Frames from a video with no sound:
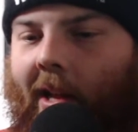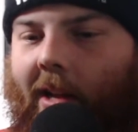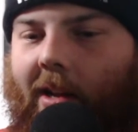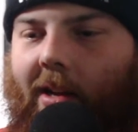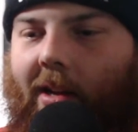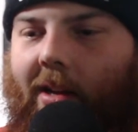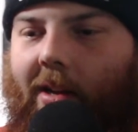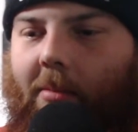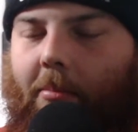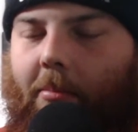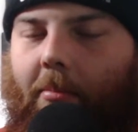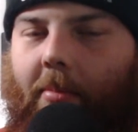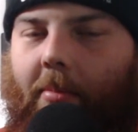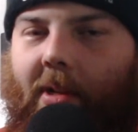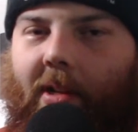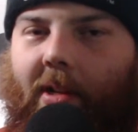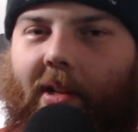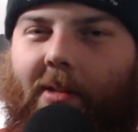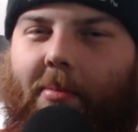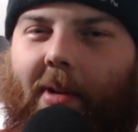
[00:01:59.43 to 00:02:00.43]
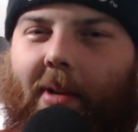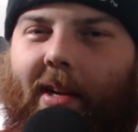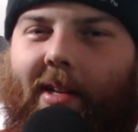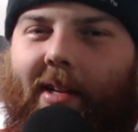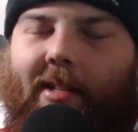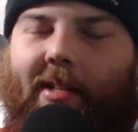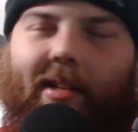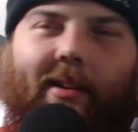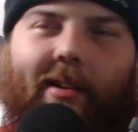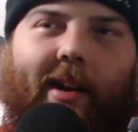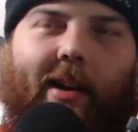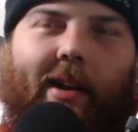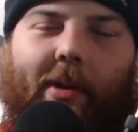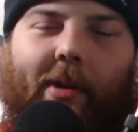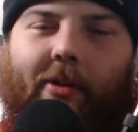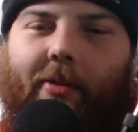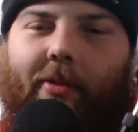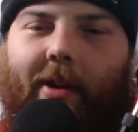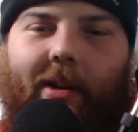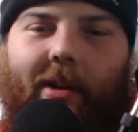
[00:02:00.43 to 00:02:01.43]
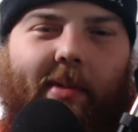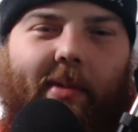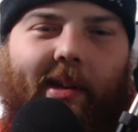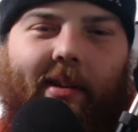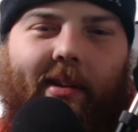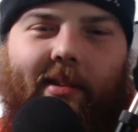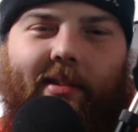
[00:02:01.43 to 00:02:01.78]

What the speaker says: but it's because, you know, anime trained me,